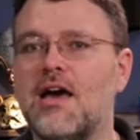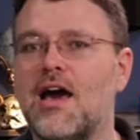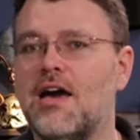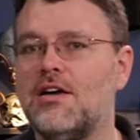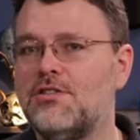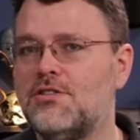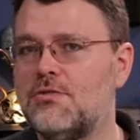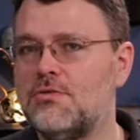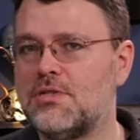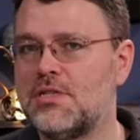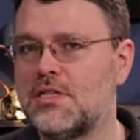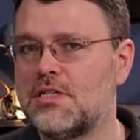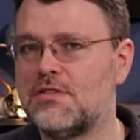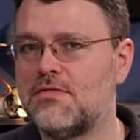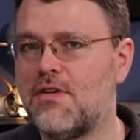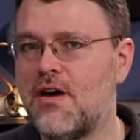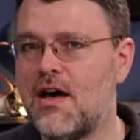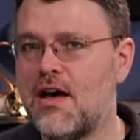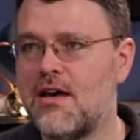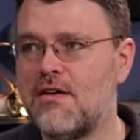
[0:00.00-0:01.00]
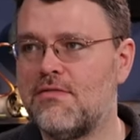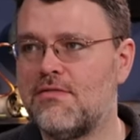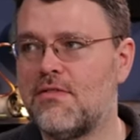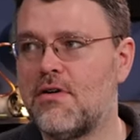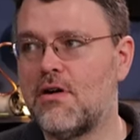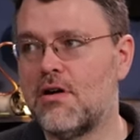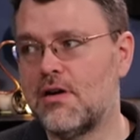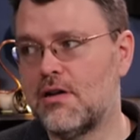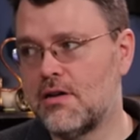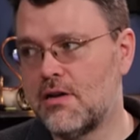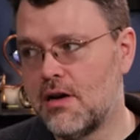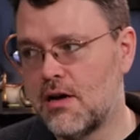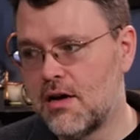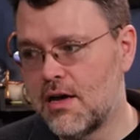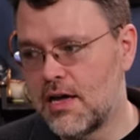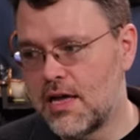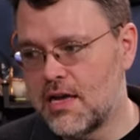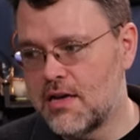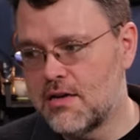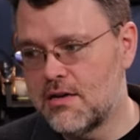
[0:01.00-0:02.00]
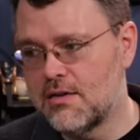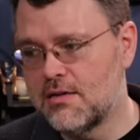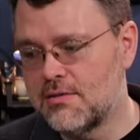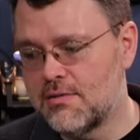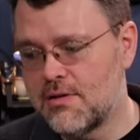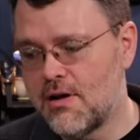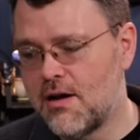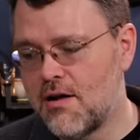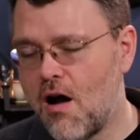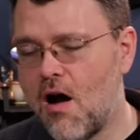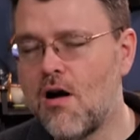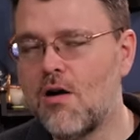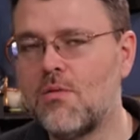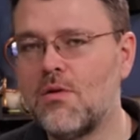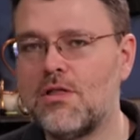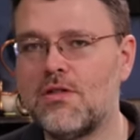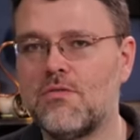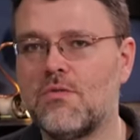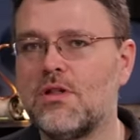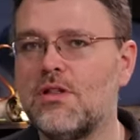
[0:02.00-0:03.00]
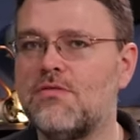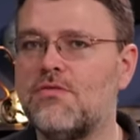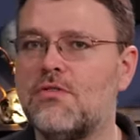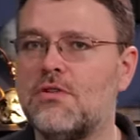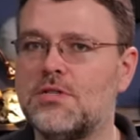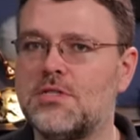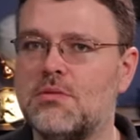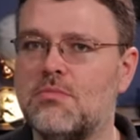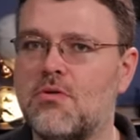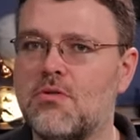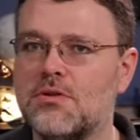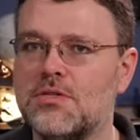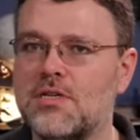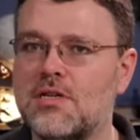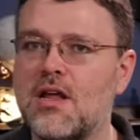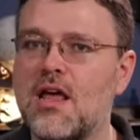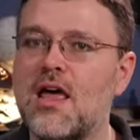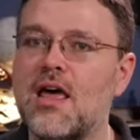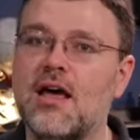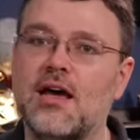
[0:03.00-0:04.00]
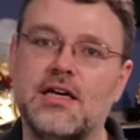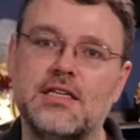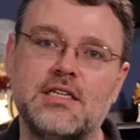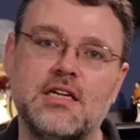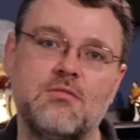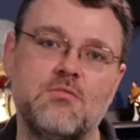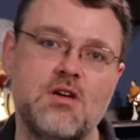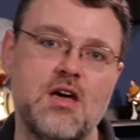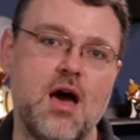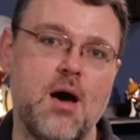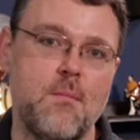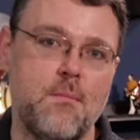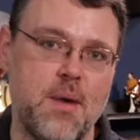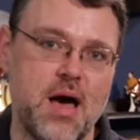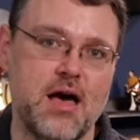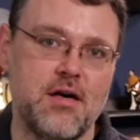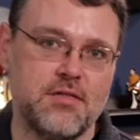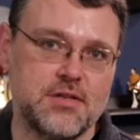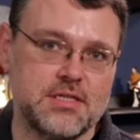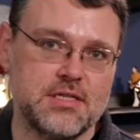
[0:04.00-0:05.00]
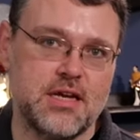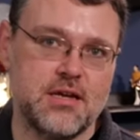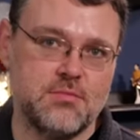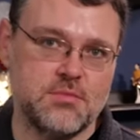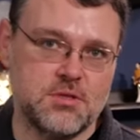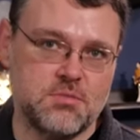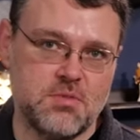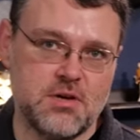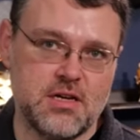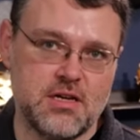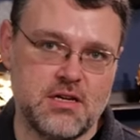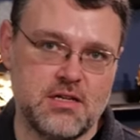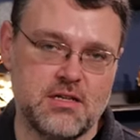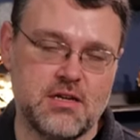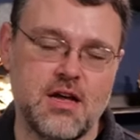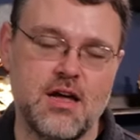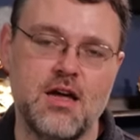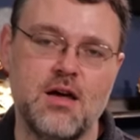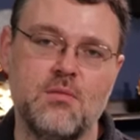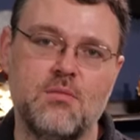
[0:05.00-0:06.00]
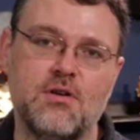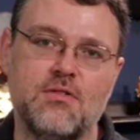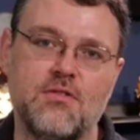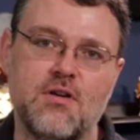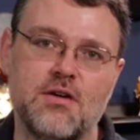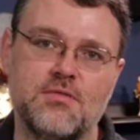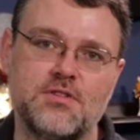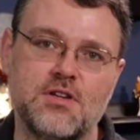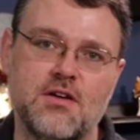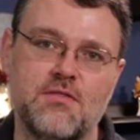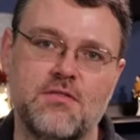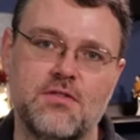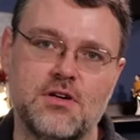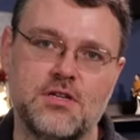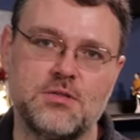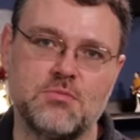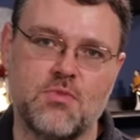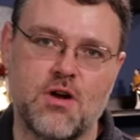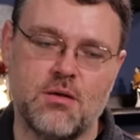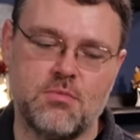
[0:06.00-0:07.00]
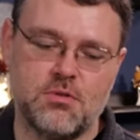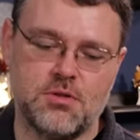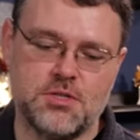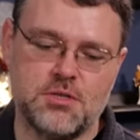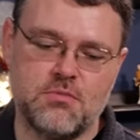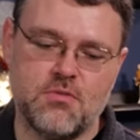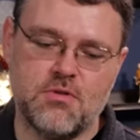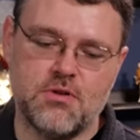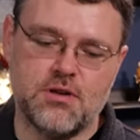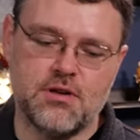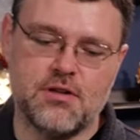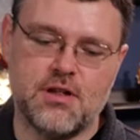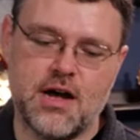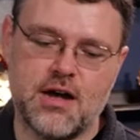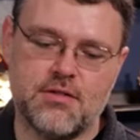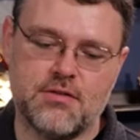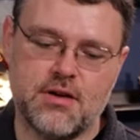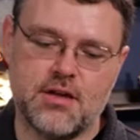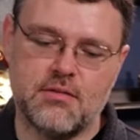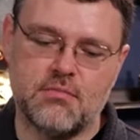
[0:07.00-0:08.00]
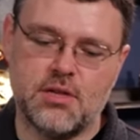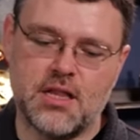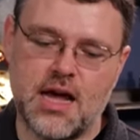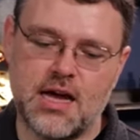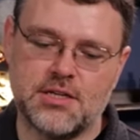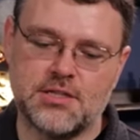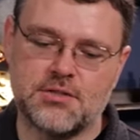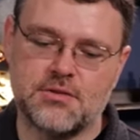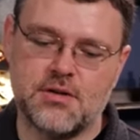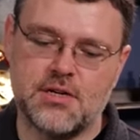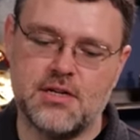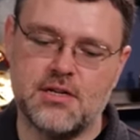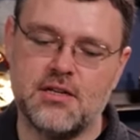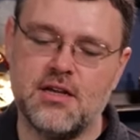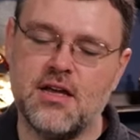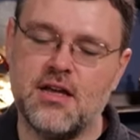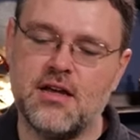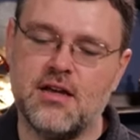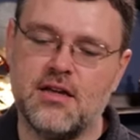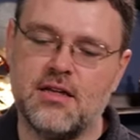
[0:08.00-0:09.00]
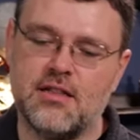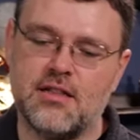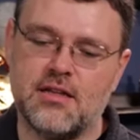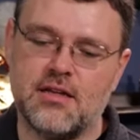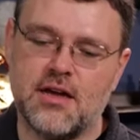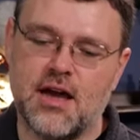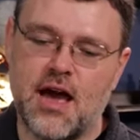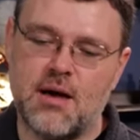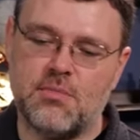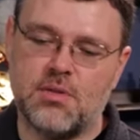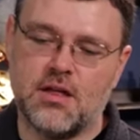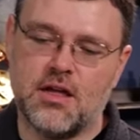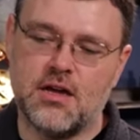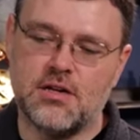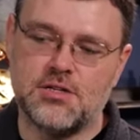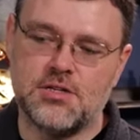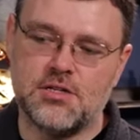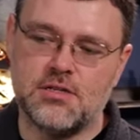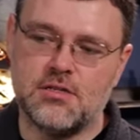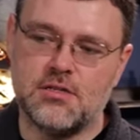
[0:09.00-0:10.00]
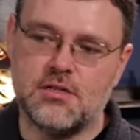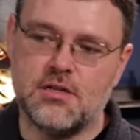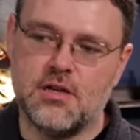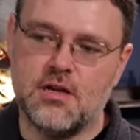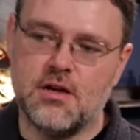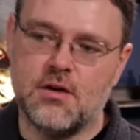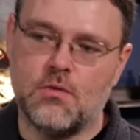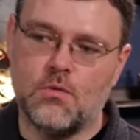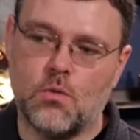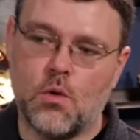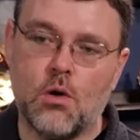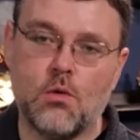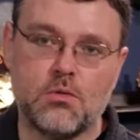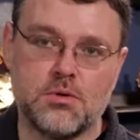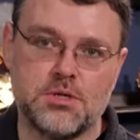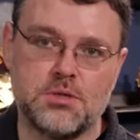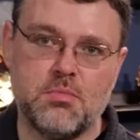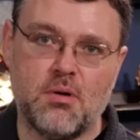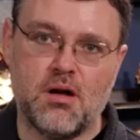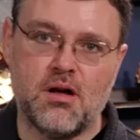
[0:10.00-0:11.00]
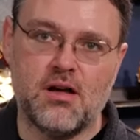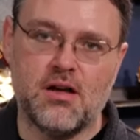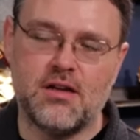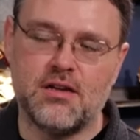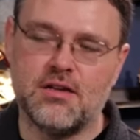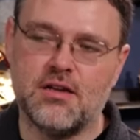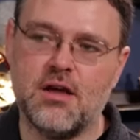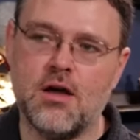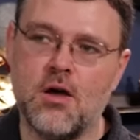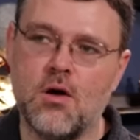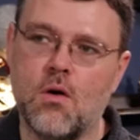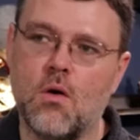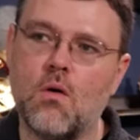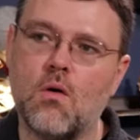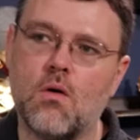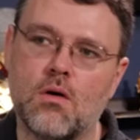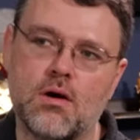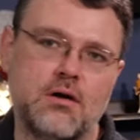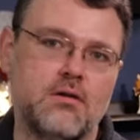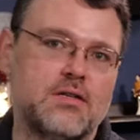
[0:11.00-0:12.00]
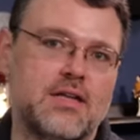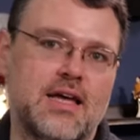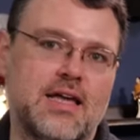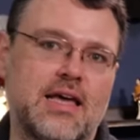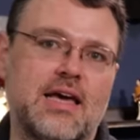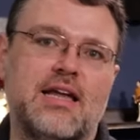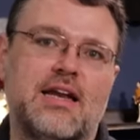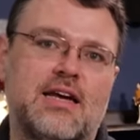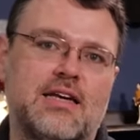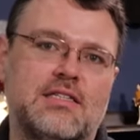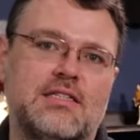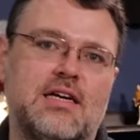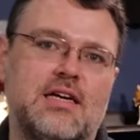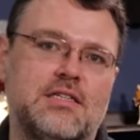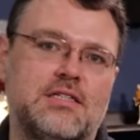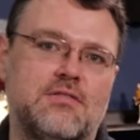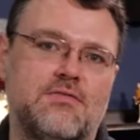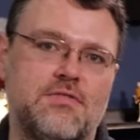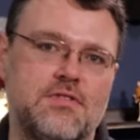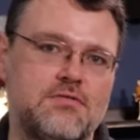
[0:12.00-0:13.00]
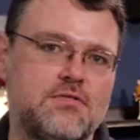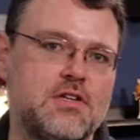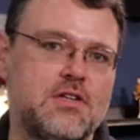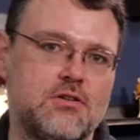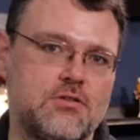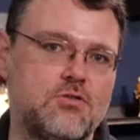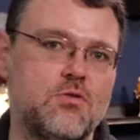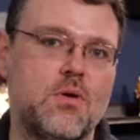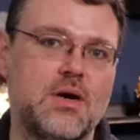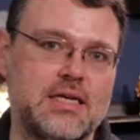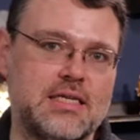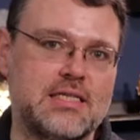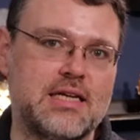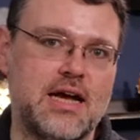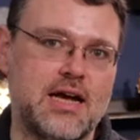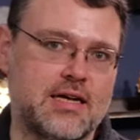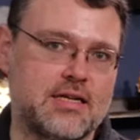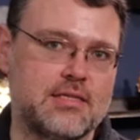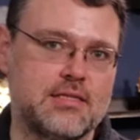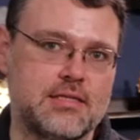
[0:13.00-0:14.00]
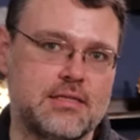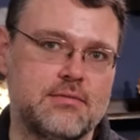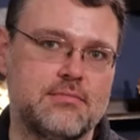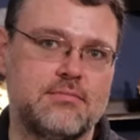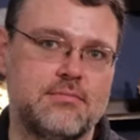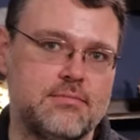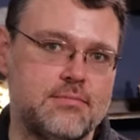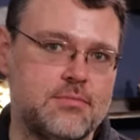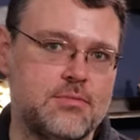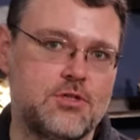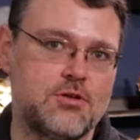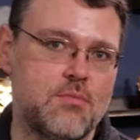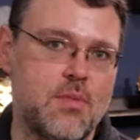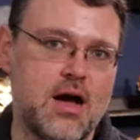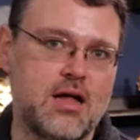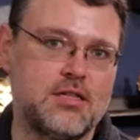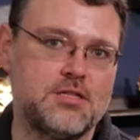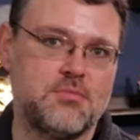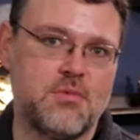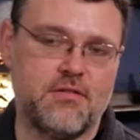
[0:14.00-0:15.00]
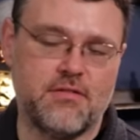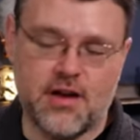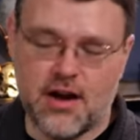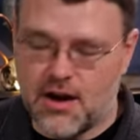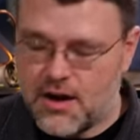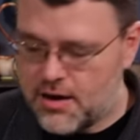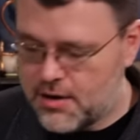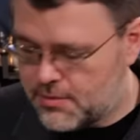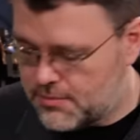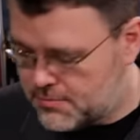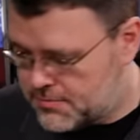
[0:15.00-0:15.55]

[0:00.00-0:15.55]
H.265 on again on, on hardware that really fully supports it is going to be about the same speed, but if you have software that doesn't properly support it, you'll either get a black screen, the application won't respond, or it'll take in excess of 15 or 20 seconds. Your mileage may vary.